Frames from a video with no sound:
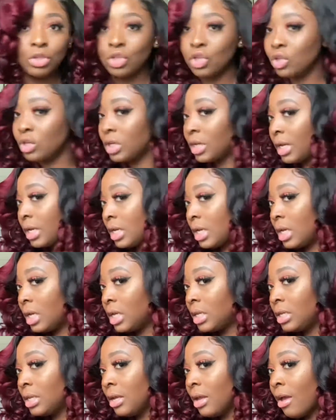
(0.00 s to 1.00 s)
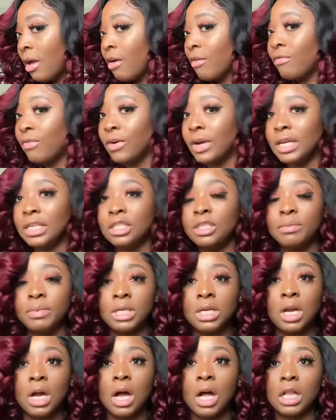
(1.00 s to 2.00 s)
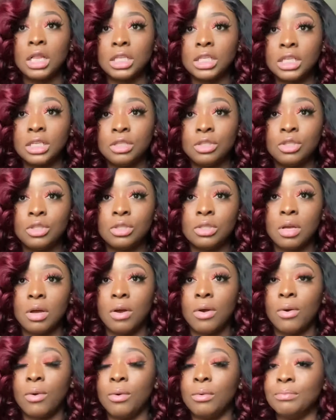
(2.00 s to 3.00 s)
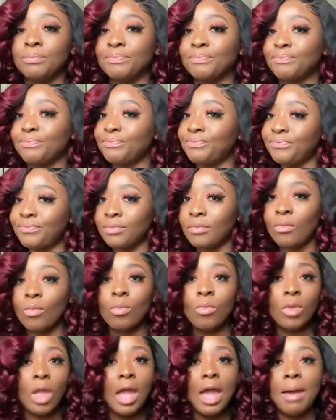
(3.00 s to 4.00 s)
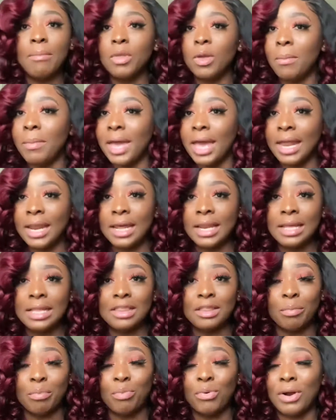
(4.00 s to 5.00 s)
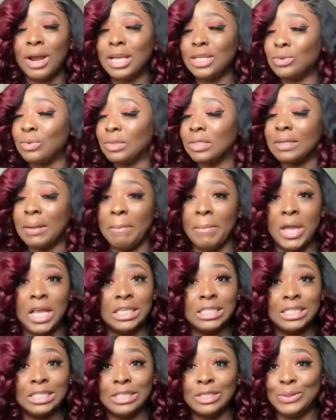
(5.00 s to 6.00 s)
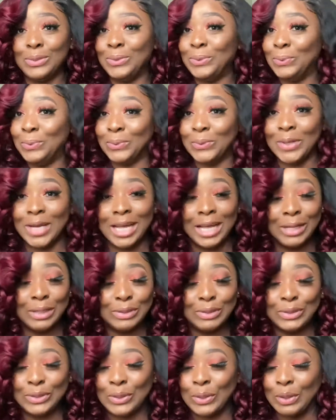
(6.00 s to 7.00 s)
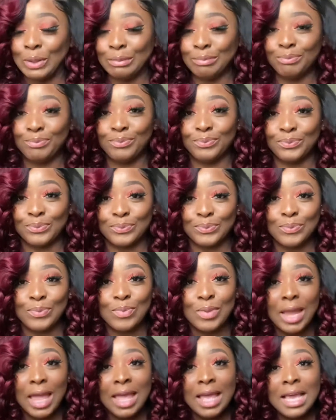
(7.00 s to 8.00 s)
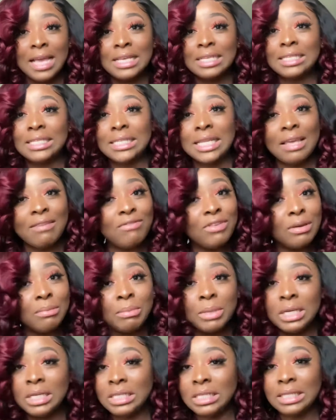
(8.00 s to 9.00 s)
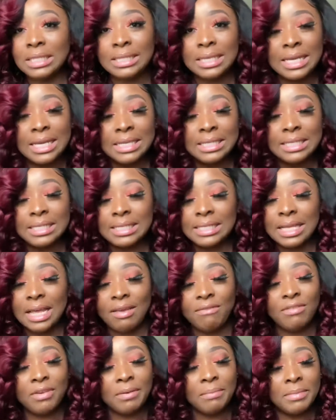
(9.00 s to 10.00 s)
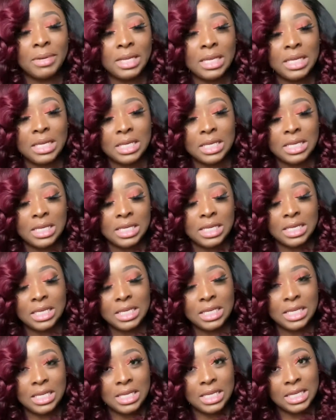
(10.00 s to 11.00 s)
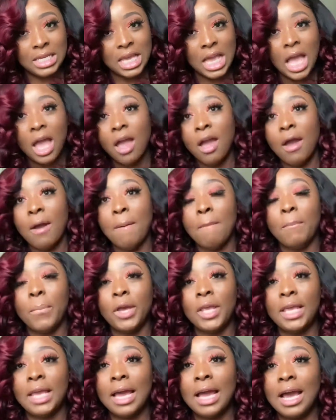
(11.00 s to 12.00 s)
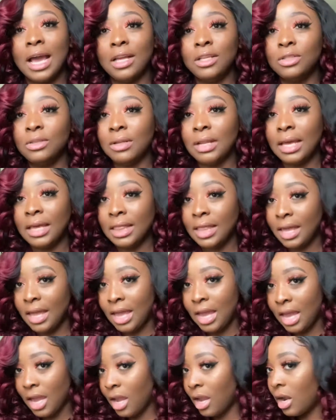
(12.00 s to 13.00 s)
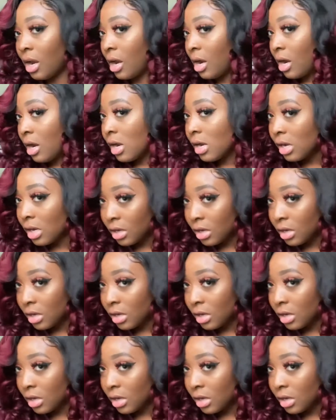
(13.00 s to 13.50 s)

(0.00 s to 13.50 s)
look good for it to be colored, so I'm not mad at it. The price was amazing as well, so save your money, sis, save your money. But yeah, I do like the hair.